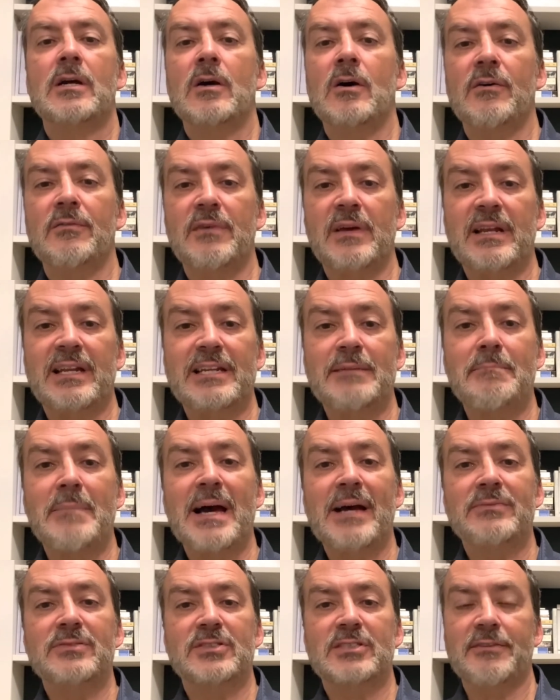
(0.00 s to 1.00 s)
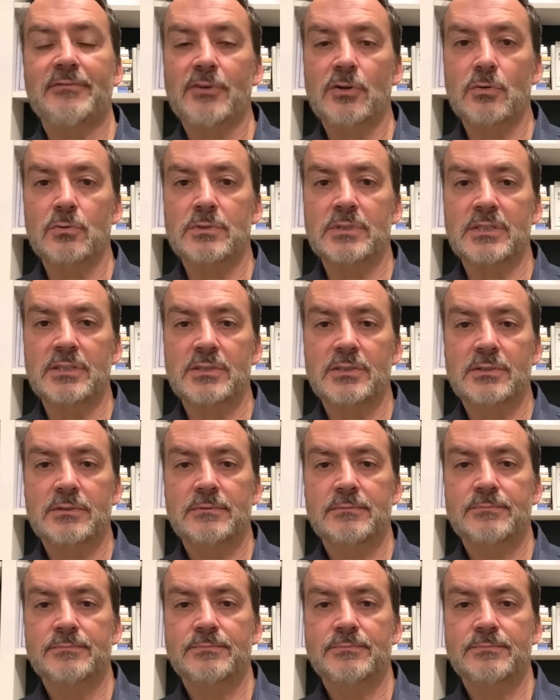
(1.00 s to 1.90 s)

of any maths difficulties.